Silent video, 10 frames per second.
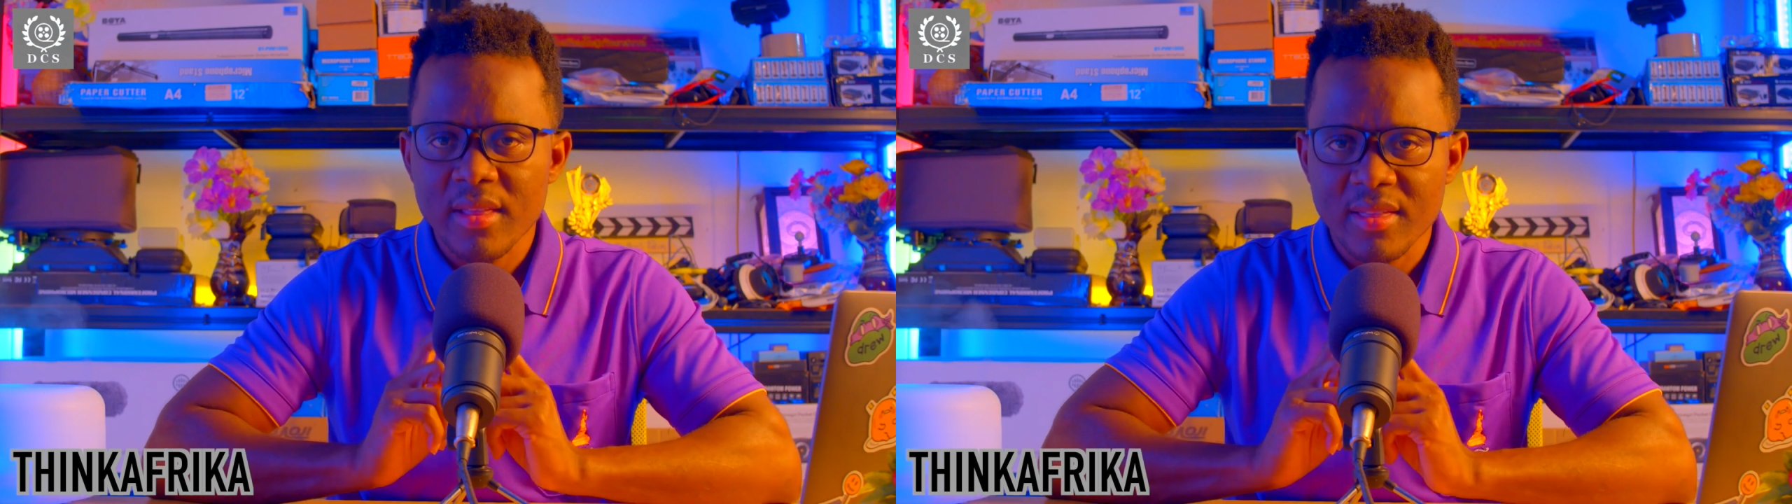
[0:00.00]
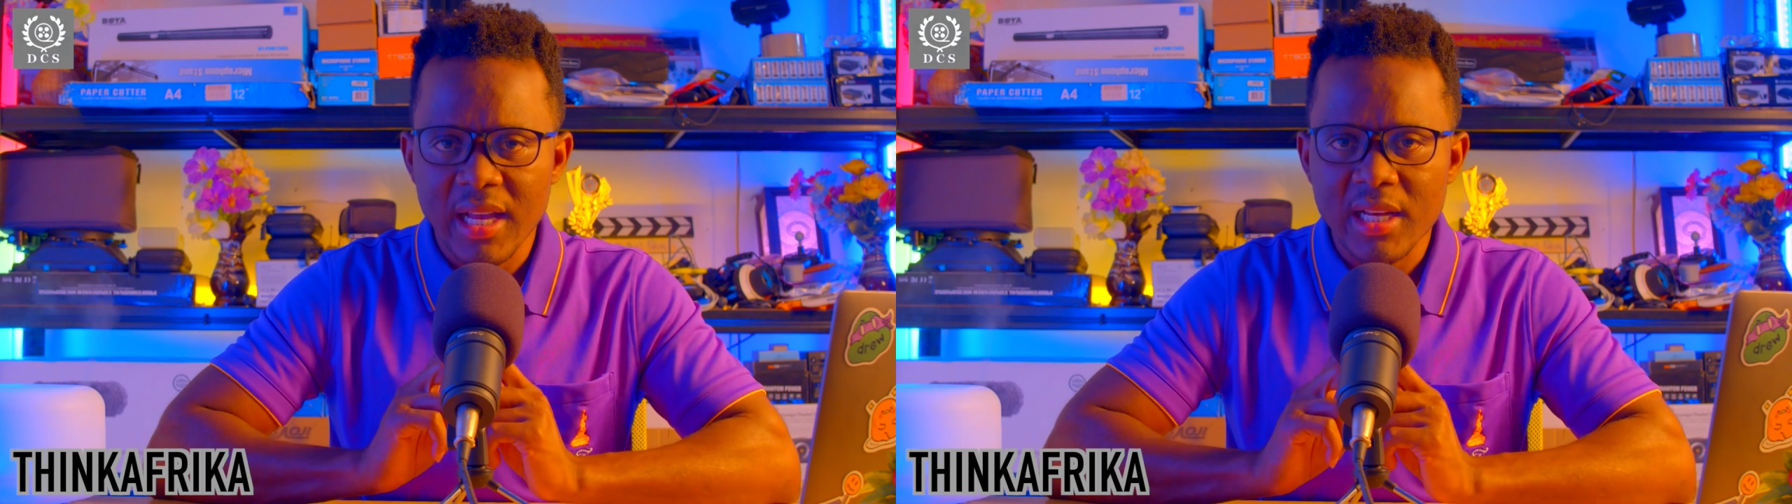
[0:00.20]

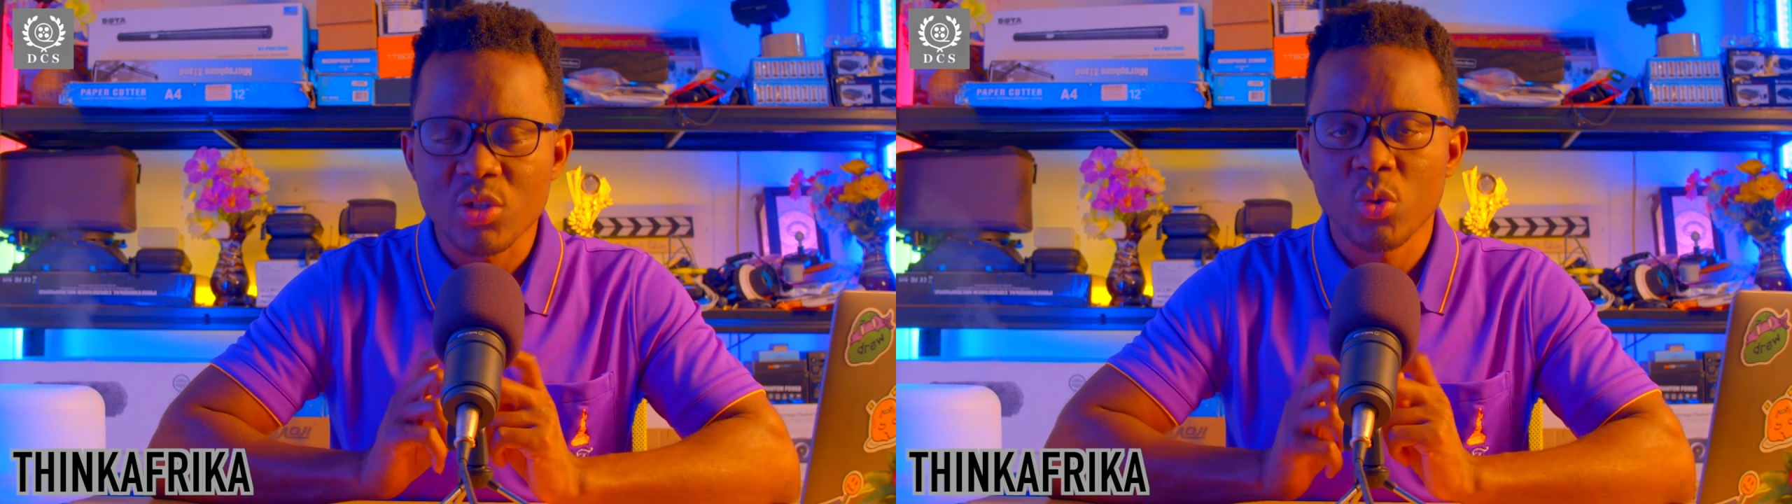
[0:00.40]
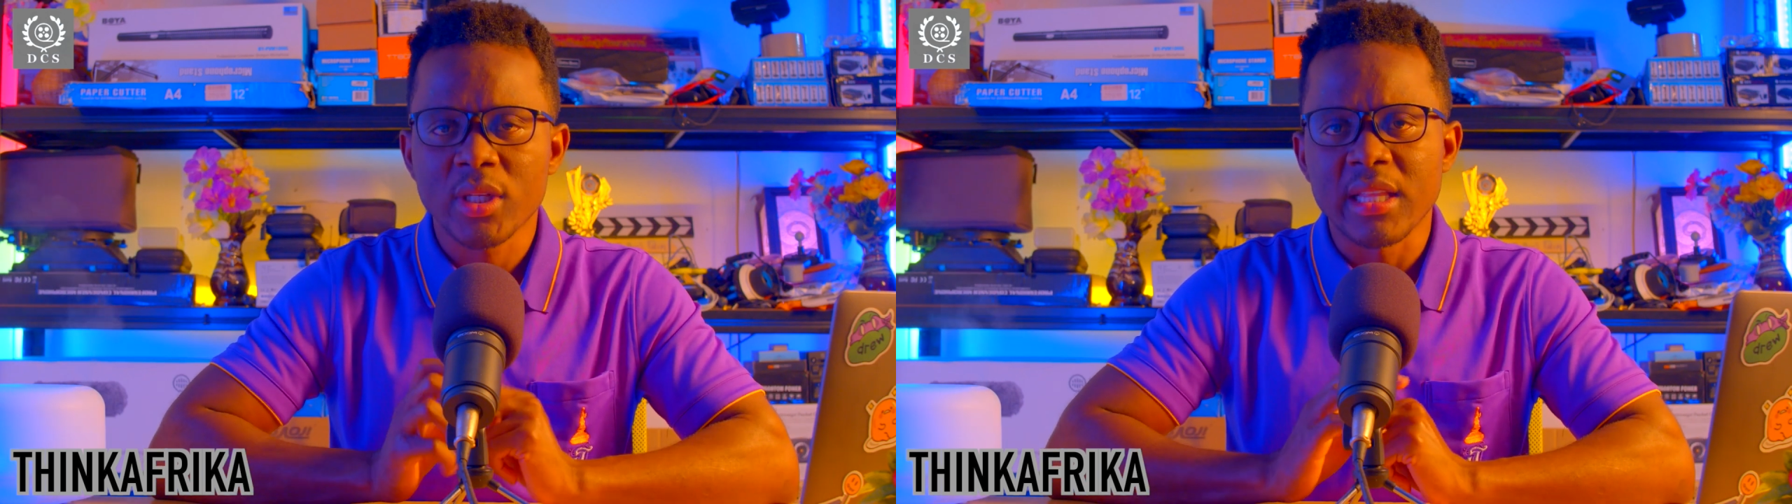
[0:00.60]
That
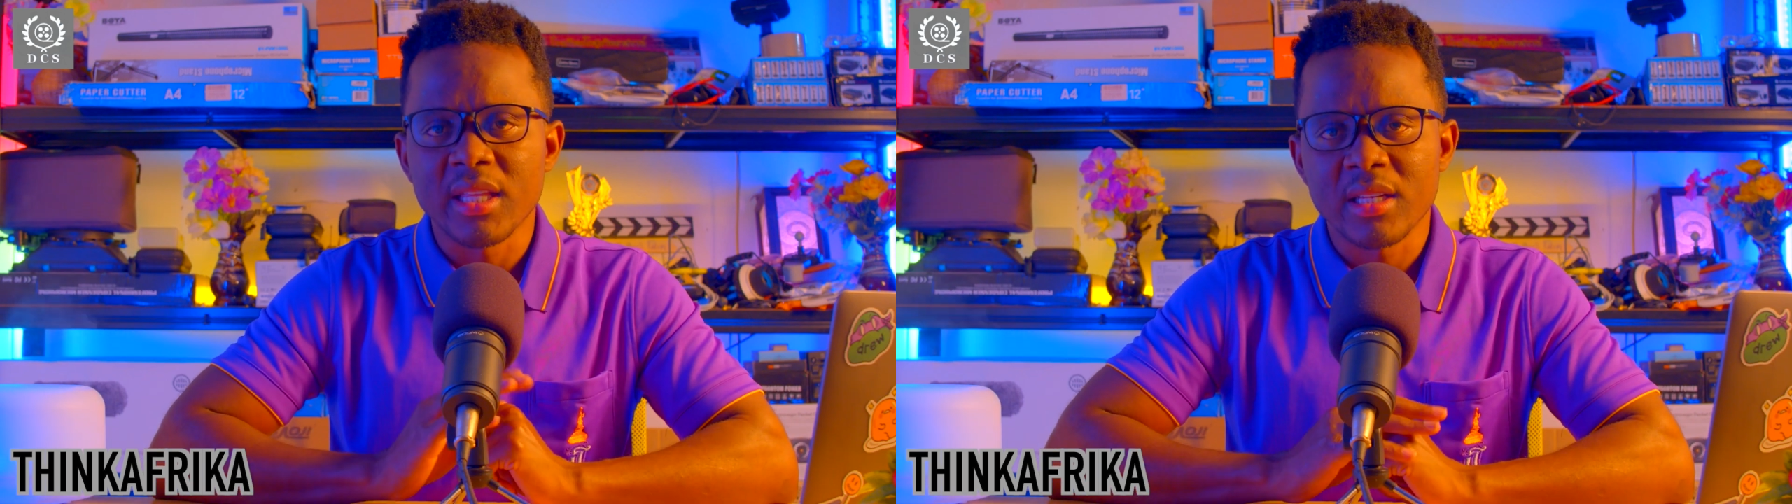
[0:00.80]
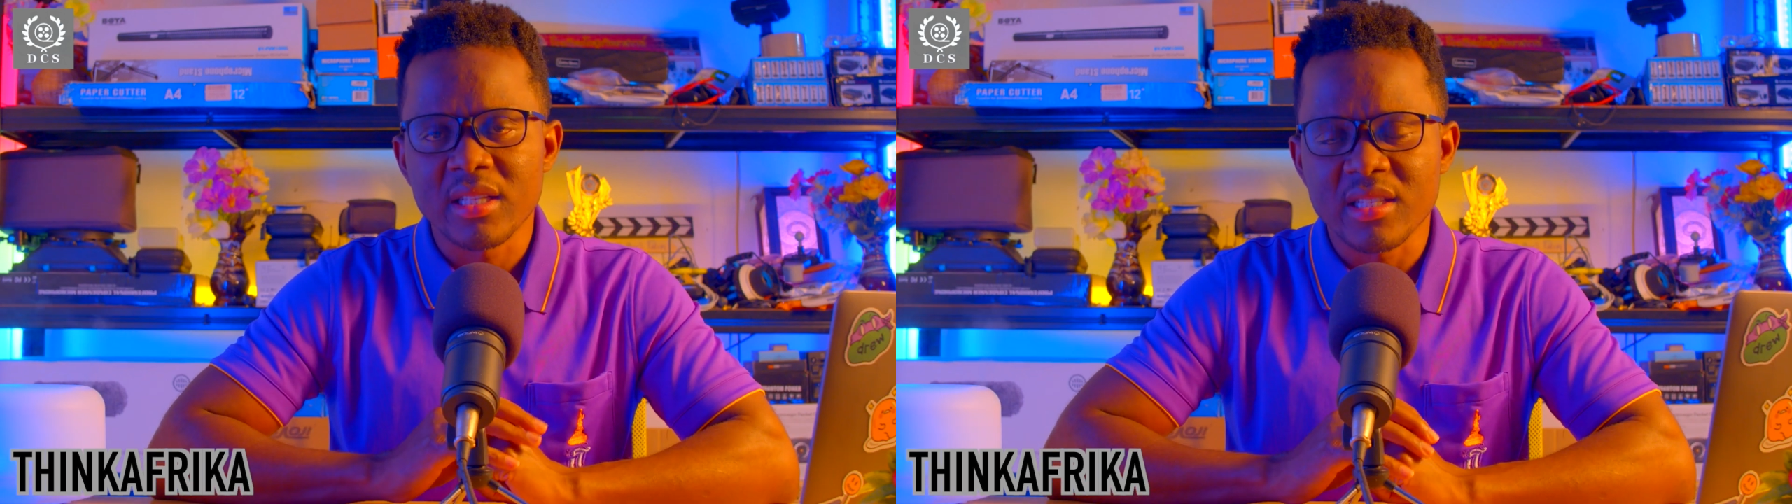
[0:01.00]
is what I
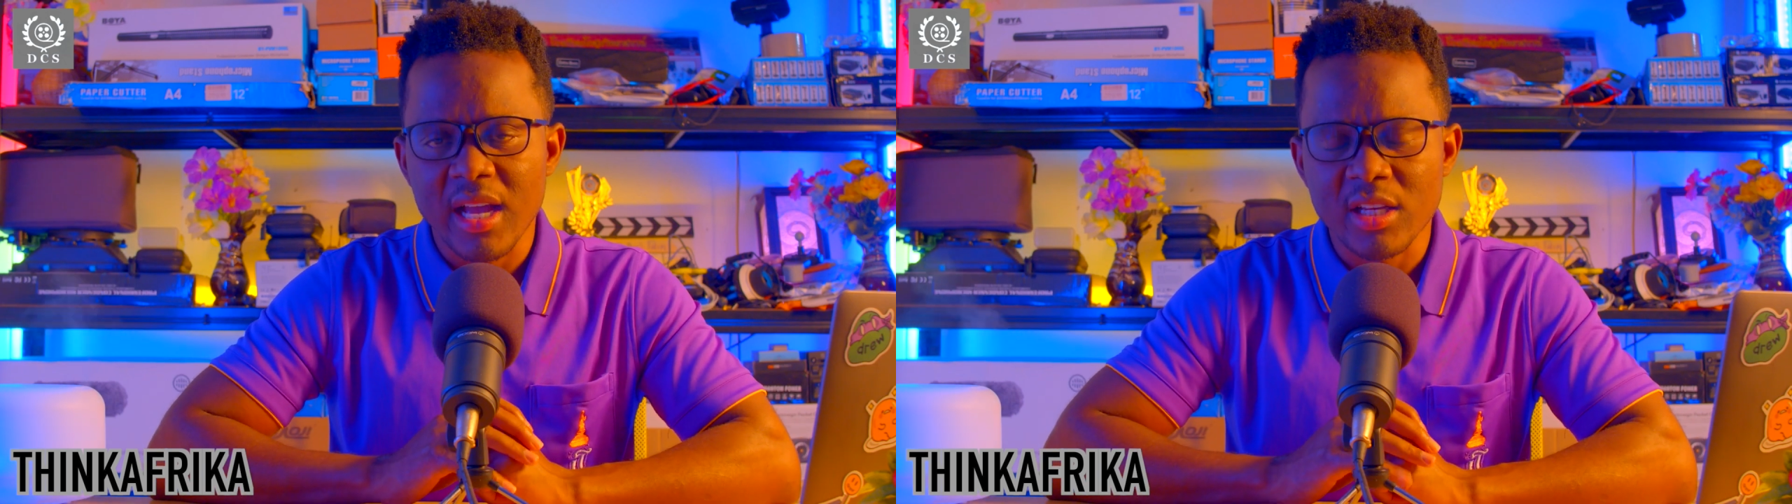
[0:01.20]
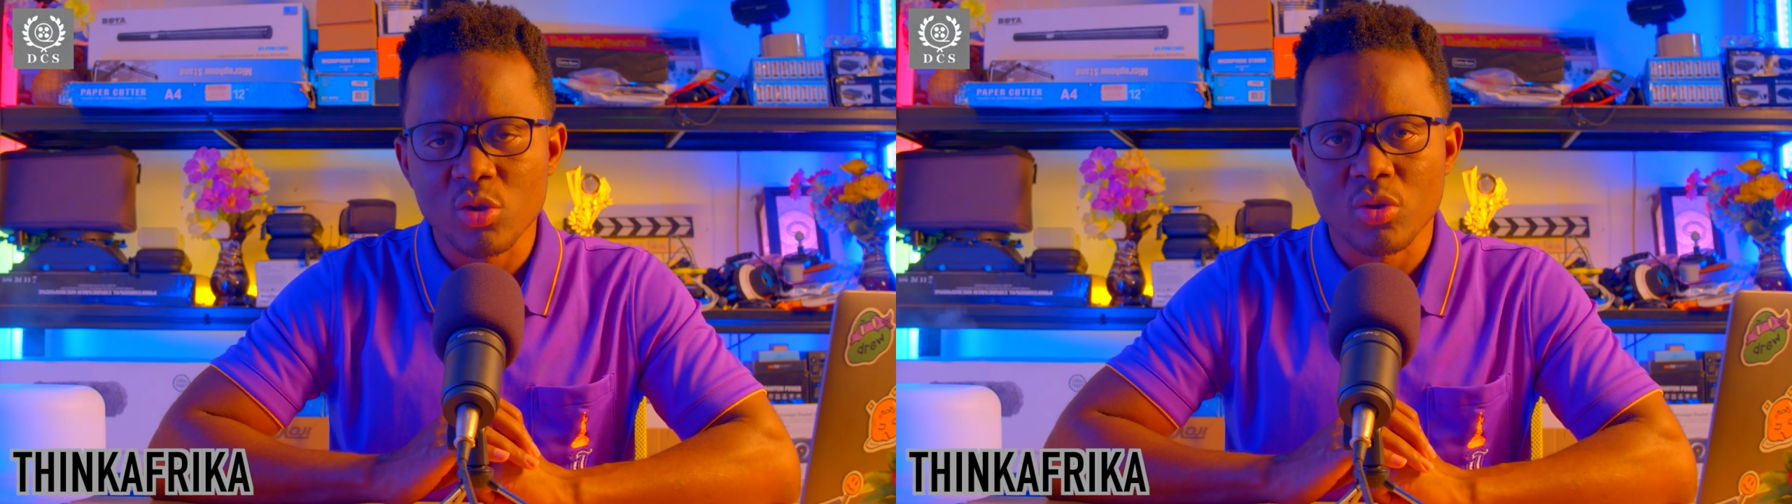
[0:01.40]
think this
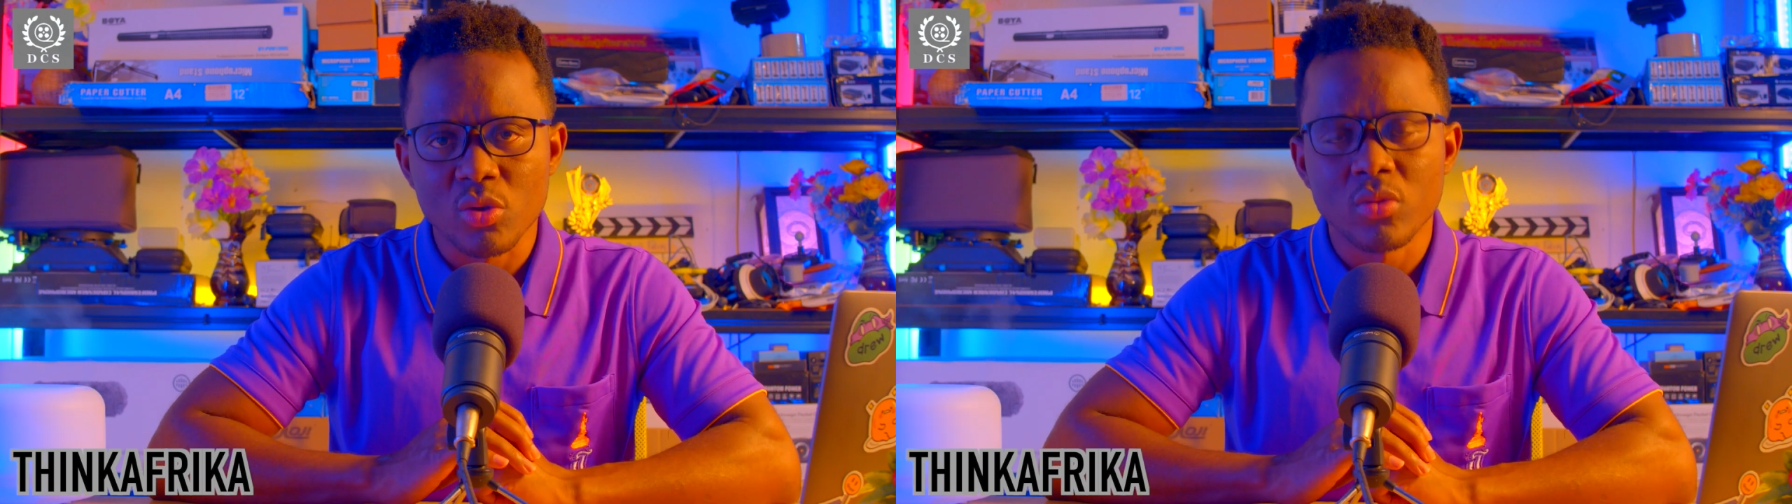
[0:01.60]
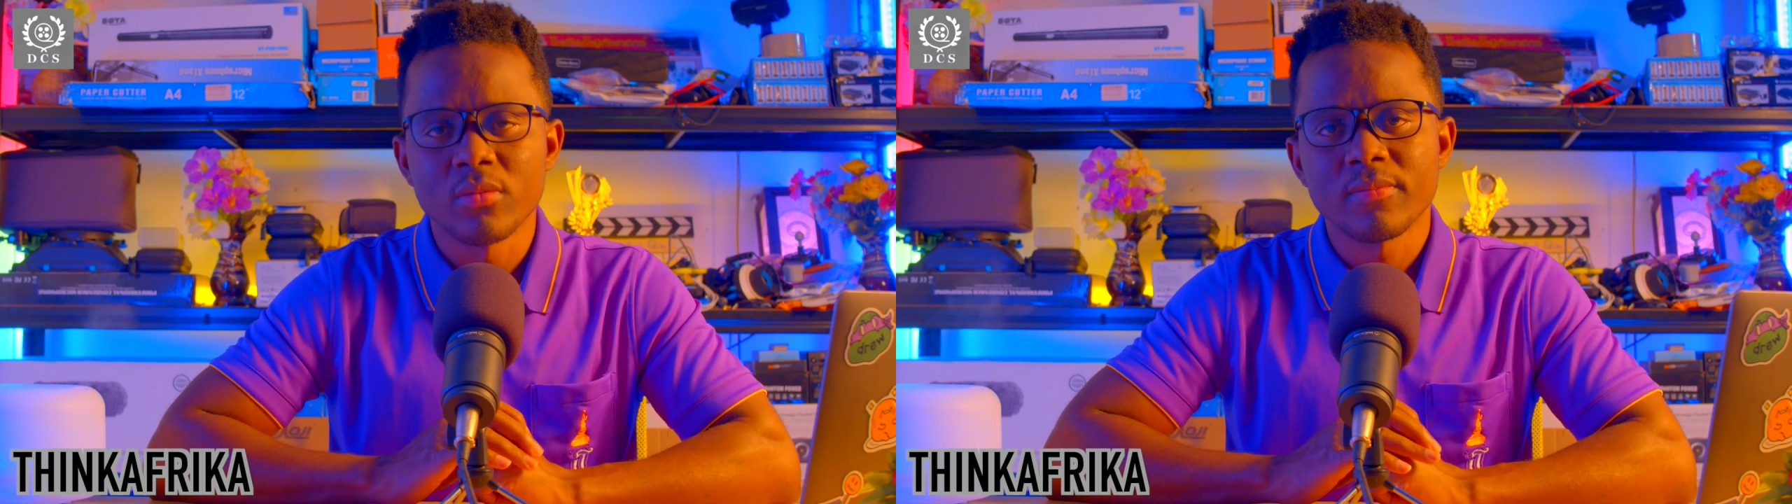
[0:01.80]
guy should
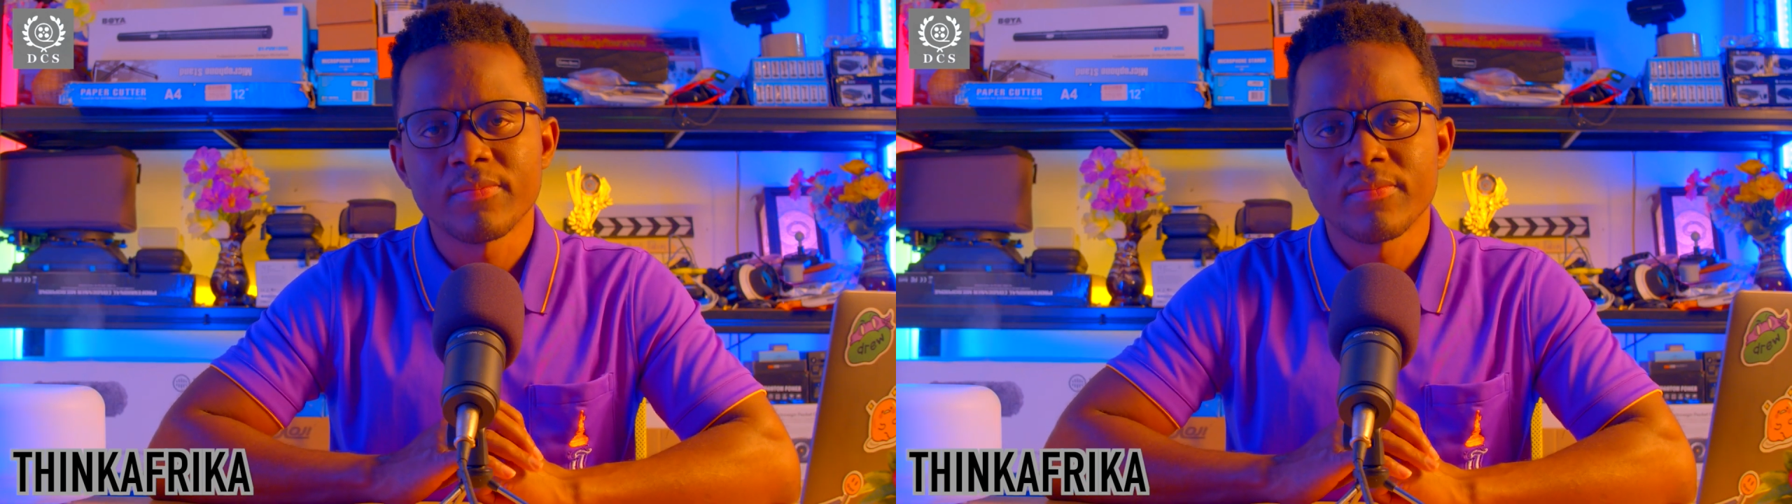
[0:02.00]
do.